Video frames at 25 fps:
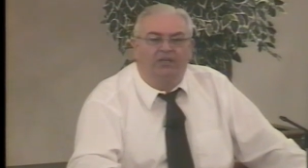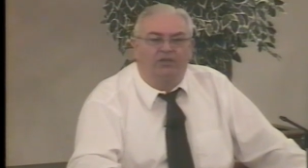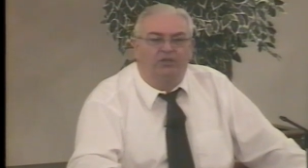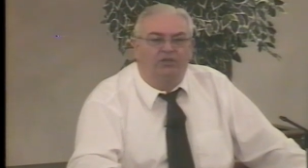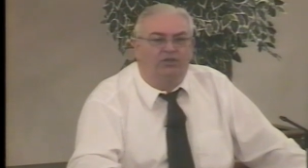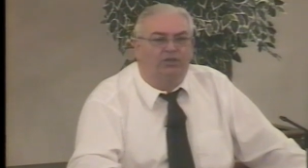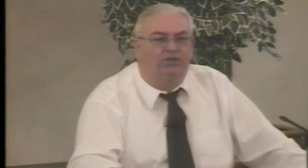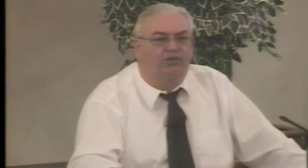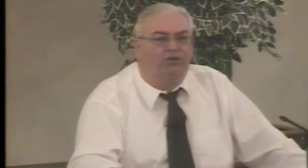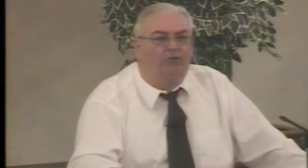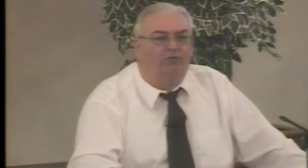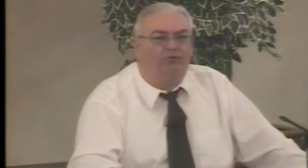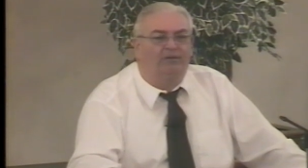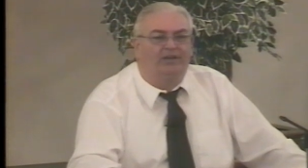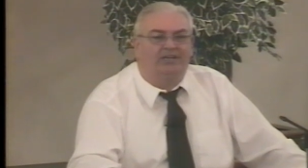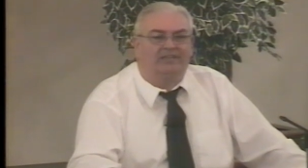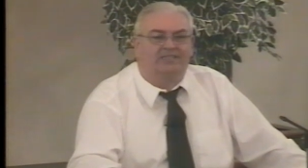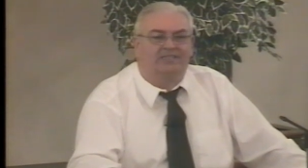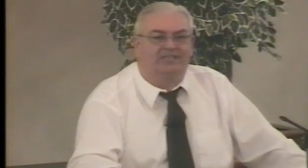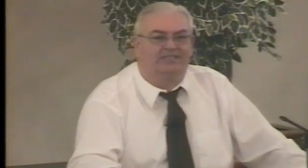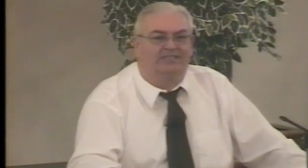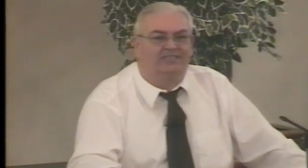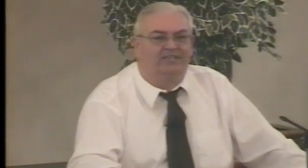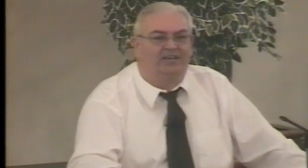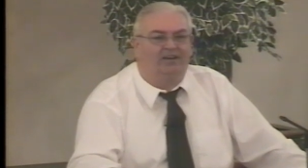you don't
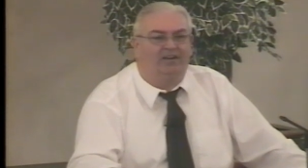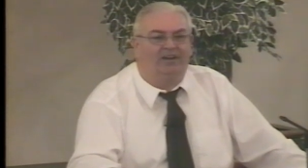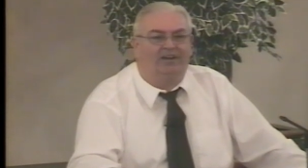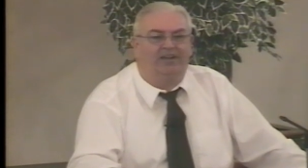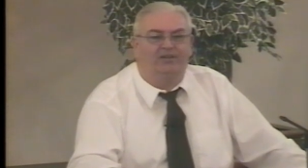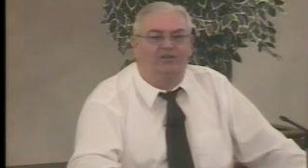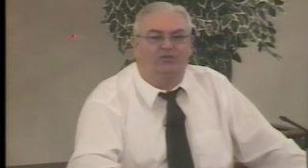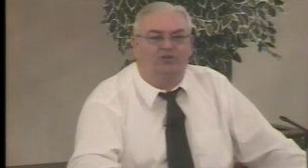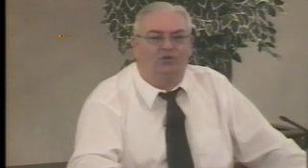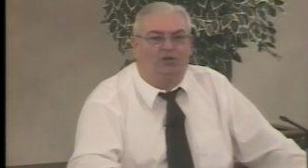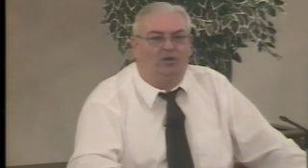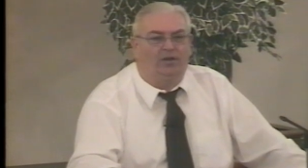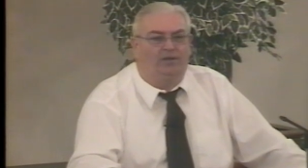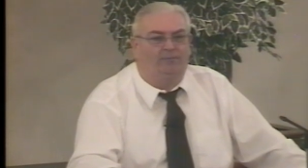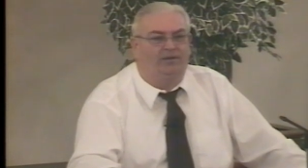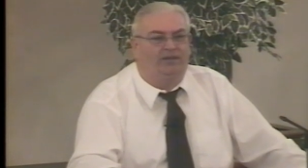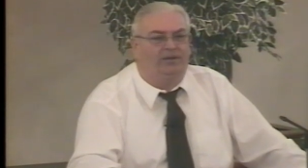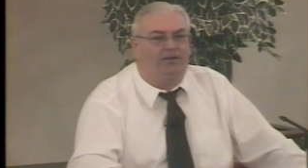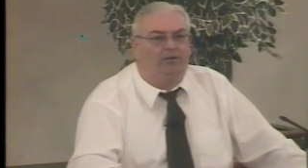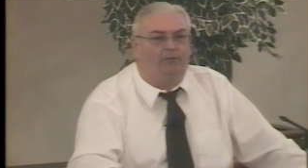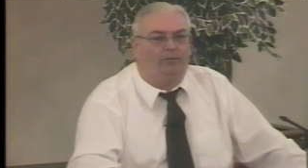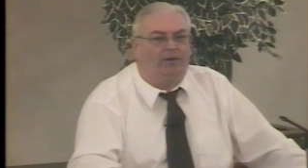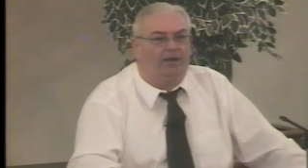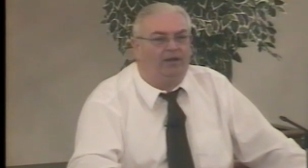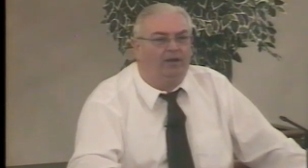necessarily enjoy
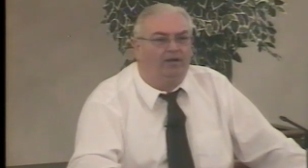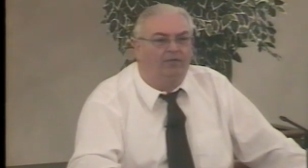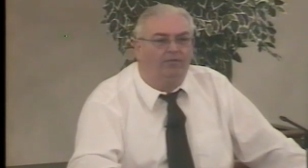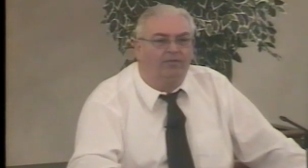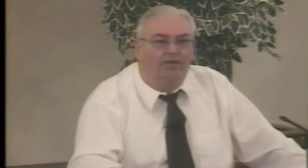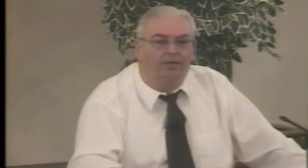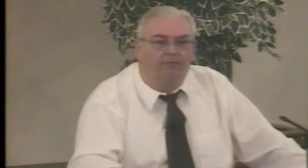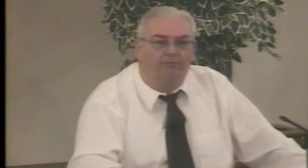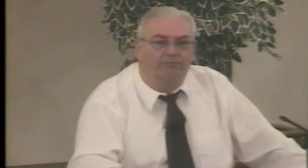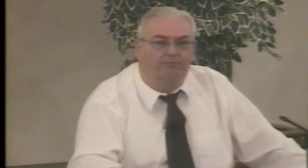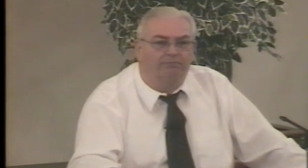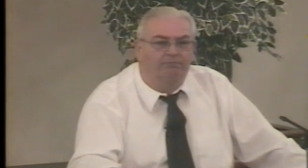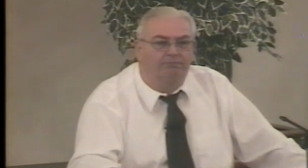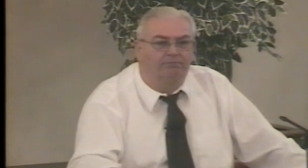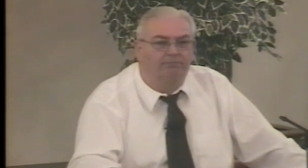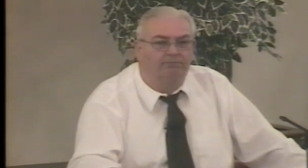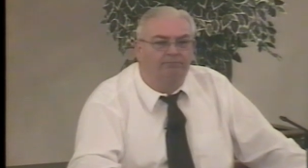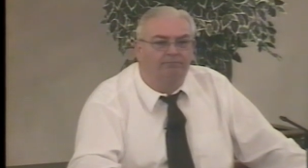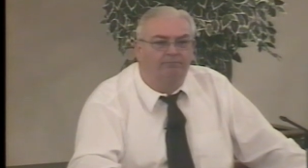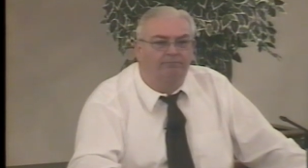being around them,